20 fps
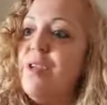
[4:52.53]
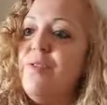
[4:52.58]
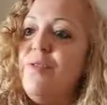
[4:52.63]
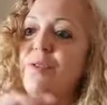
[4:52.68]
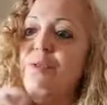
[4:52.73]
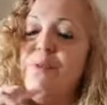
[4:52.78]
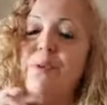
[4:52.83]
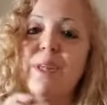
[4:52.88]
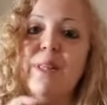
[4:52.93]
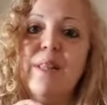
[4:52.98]
If
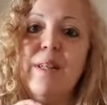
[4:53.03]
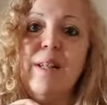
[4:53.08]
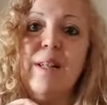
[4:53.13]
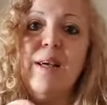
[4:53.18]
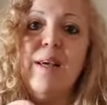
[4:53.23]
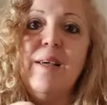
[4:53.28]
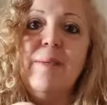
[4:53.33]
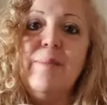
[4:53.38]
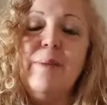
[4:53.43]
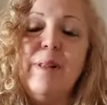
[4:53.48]
you read the
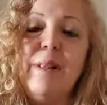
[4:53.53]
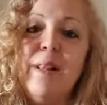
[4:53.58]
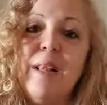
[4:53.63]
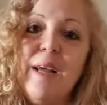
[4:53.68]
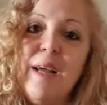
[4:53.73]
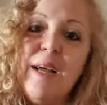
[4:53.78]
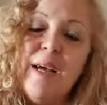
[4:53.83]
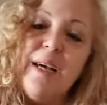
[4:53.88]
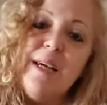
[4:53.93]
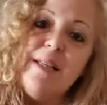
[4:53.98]
label,
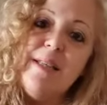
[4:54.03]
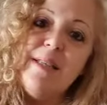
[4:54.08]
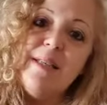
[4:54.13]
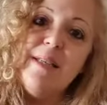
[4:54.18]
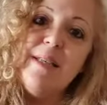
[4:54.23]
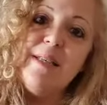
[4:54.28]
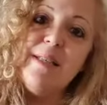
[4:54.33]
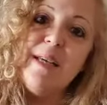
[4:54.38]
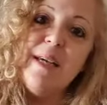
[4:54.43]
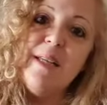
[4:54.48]
it
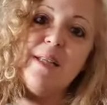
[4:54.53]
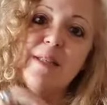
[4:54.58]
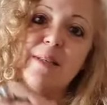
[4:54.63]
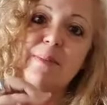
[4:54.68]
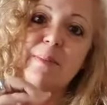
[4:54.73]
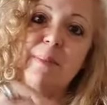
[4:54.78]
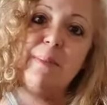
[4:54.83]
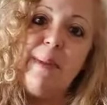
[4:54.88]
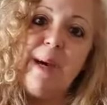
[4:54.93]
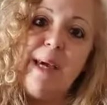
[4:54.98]
says it's
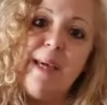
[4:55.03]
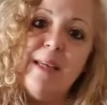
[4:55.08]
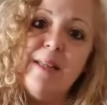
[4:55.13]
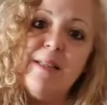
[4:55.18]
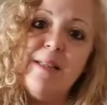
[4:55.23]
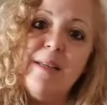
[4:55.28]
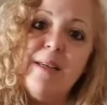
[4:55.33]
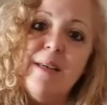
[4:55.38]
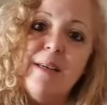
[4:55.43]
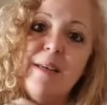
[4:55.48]

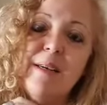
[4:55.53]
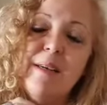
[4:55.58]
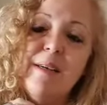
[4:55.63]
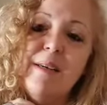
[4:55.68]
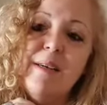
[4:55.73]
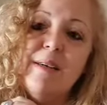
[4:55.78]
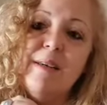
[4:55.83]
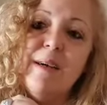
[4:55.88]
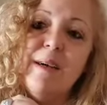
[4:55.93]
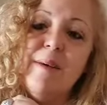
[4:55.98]

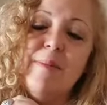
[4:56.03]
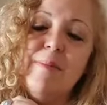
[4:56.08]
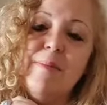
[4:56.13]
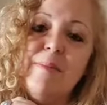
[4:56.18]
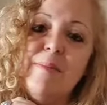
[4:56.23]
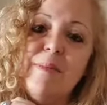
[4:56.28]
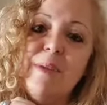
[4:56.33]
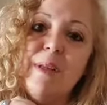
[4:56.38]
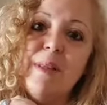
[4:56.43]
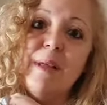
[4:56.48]

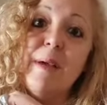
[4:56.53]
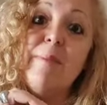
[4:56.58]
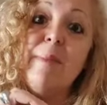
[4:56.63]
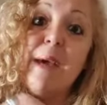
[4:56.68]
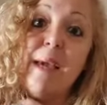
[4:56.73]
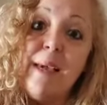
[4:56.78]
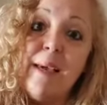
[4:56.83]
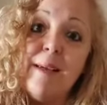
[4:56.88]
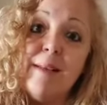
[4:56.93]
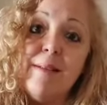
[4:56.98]
they
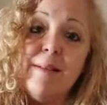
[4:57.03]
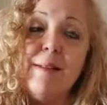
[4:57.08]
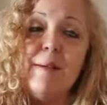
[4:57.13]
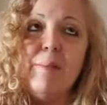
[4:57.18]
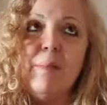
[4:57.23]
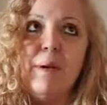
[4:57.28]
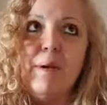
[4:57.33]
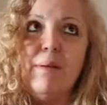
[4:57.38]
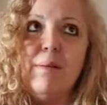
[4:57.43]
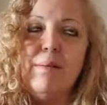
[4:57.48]
make
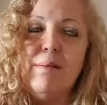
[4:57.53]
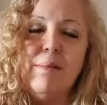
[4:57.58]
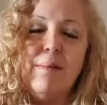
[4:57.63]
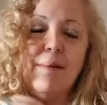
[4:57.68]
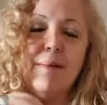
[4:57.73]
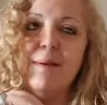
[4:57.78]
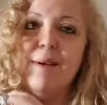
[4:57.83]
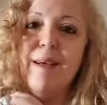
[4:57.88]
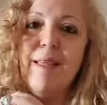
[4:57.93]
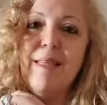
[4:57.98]

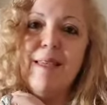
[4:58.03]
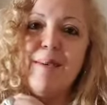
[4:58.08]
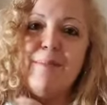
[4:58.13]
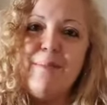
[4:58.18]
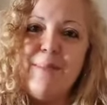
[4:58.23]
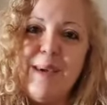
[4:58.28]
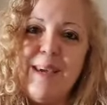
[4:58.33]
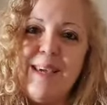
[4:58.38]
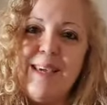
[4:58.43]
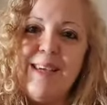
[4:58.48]

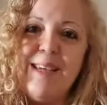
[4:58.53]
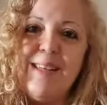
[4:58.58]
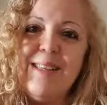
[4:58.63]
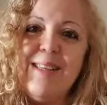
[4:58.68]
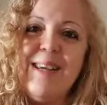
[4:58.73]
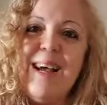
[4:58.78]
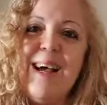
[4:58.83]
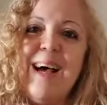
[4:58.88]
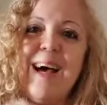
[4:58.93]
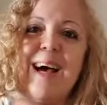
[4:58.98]

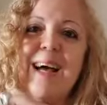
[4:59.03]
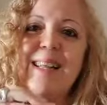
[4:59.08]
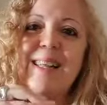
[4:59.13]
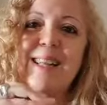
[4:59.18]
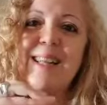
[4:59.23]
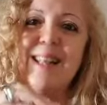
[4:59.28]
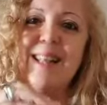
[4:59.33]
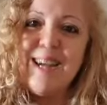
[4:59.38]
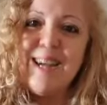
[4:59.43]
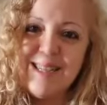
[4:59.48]
it
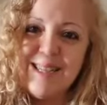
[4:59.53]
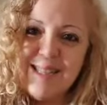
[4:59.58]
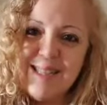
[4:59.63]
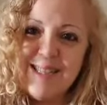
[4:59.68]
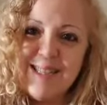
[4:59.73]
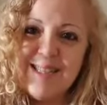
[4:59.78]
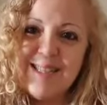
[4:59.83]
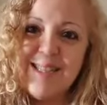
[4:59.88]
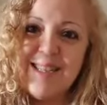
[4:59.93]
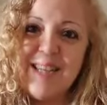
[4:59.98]
under
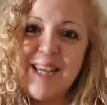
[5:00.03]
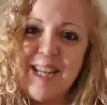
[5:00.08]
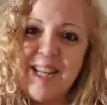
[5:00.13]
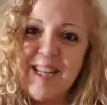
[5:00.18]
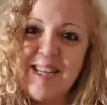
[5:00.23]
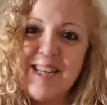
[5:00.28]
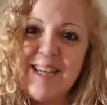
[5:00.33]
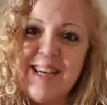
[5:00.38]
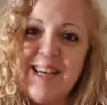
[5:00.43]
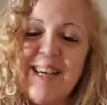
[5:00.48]
license in
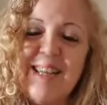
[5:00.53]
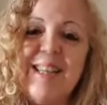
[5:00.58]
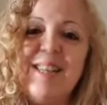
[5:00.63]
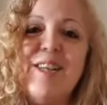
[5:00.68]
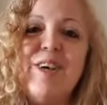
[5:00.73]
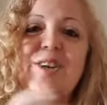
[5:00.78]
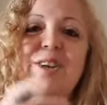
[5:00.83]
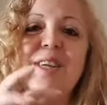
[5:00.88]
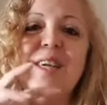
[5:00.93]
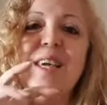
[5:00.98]
India, and it
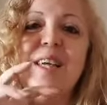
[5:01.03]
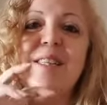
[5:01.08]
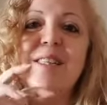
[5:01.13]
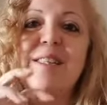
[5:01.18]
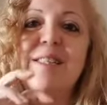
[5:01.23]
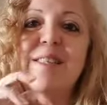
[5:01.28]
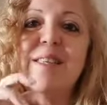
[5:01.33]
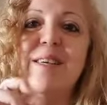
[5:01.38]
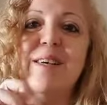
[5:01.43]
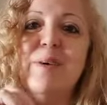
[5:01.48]
only
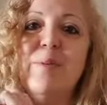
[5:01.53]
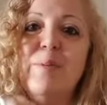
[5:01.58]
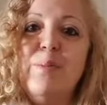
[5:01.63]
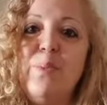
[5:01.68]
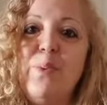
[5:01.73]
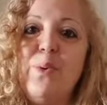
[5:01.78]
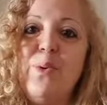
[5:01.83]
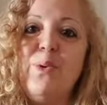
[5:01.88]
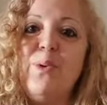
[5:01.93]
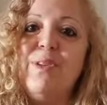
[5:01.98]
gets
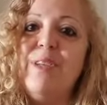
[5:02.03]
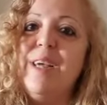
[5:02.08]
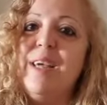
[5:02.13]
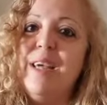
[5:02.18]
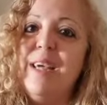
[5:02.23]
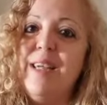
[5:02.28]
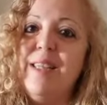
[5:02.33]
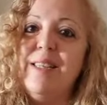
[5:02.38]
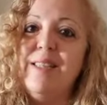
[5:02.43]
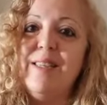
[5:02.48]
balled
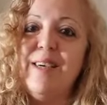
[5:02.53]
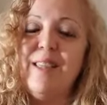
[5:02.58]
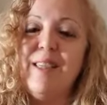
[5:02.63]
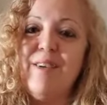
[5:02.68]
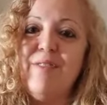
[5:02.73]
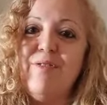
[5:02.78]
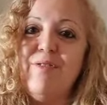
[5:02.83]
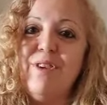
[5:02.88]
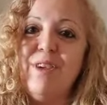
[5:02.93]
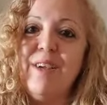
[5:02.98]
in South
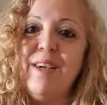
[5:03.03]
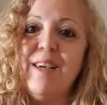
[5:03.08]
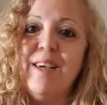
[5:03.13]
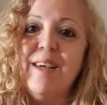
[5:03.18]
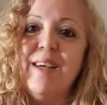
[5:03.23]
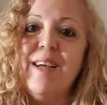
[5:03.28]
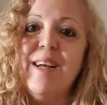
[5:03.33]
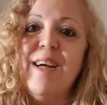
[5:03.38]
Africa.